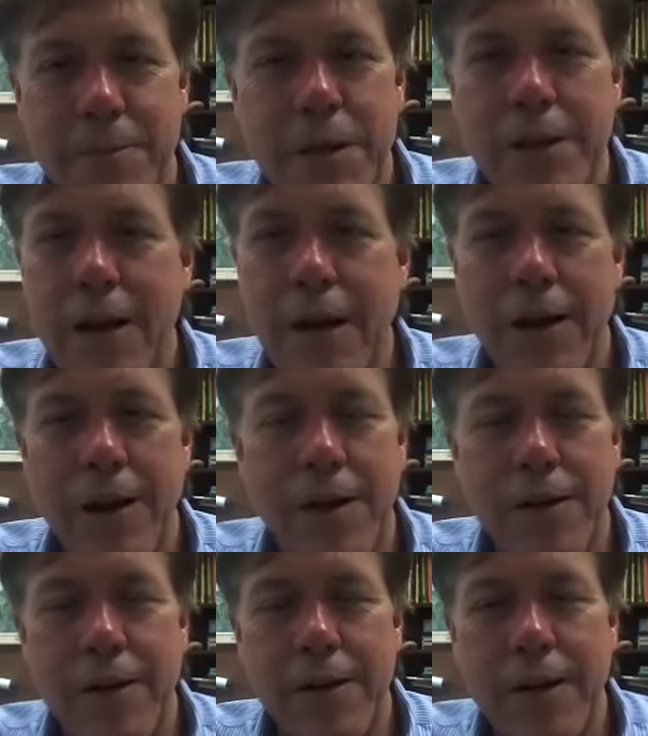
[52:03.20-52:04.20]
but they
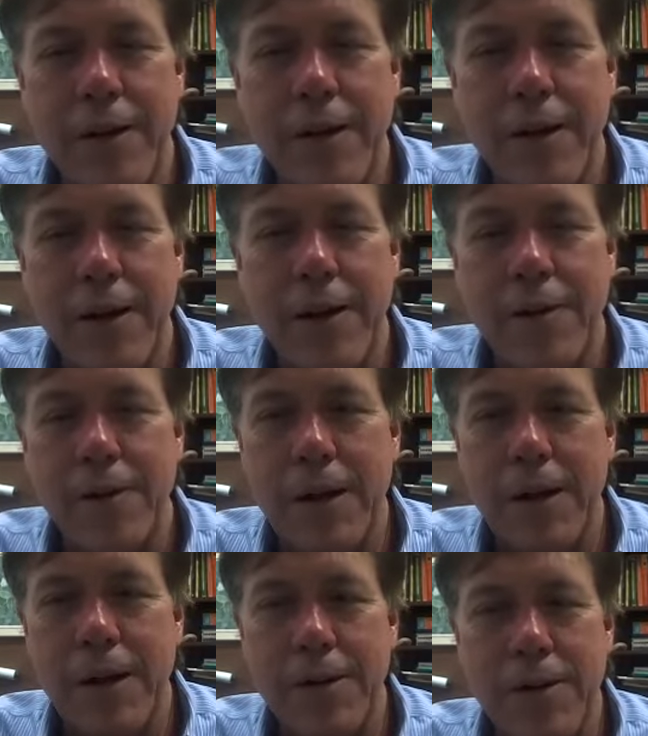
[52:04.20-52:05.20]
are,
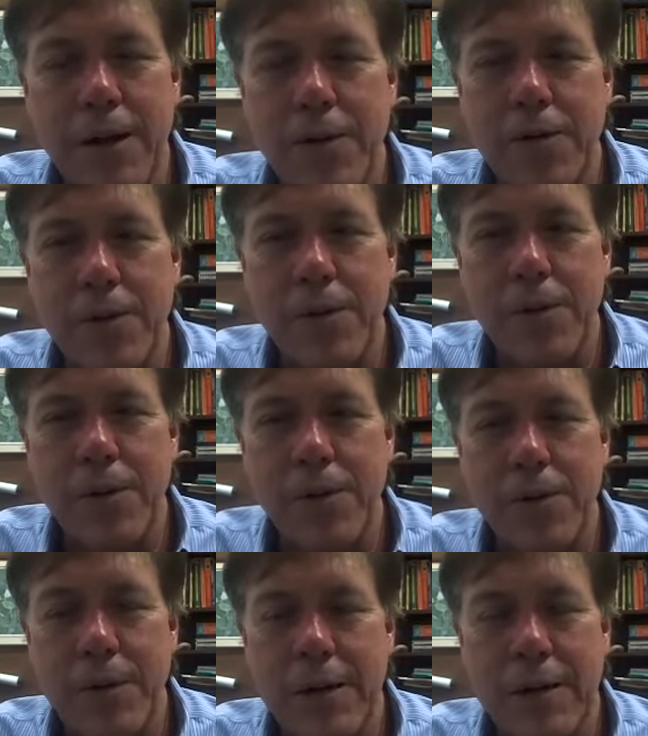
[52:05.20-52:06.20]
gray
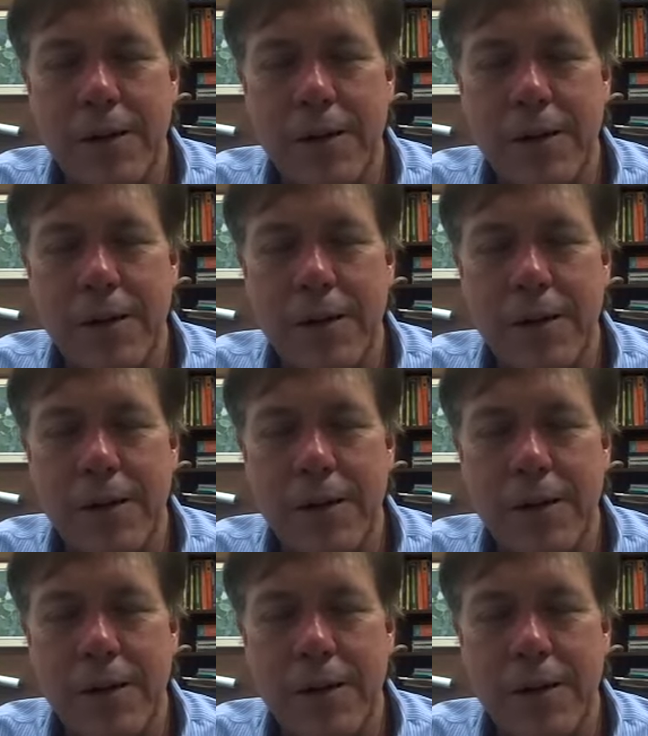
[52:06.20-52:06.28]
squirrels,